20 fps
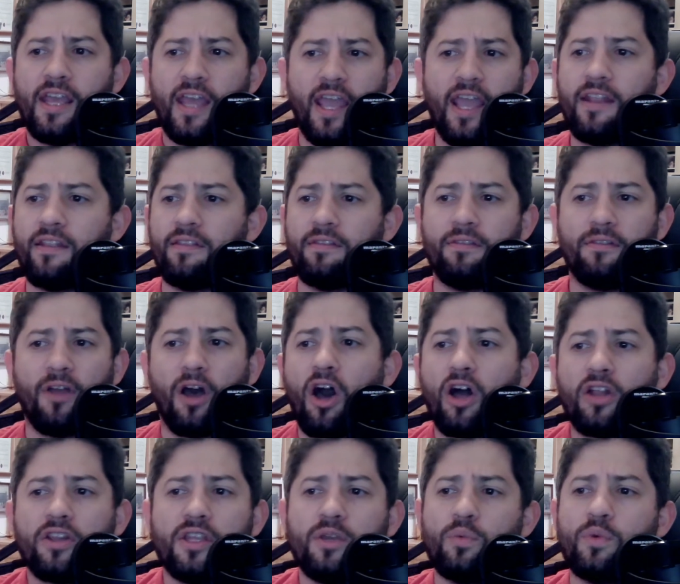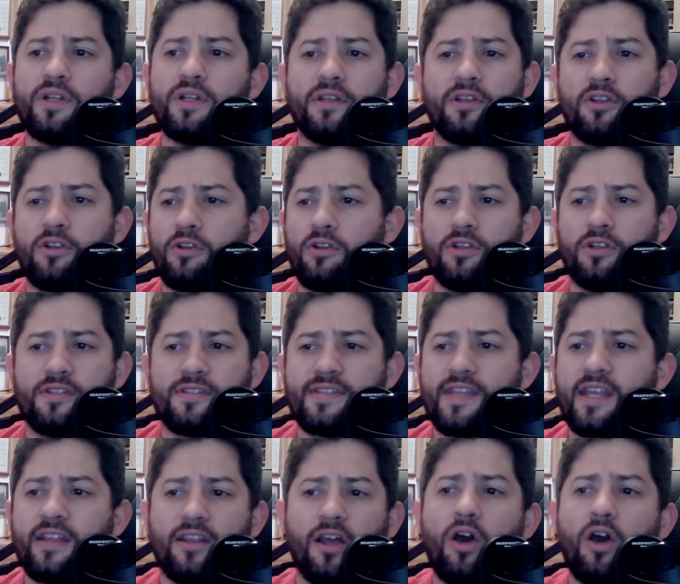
and Hollywood said,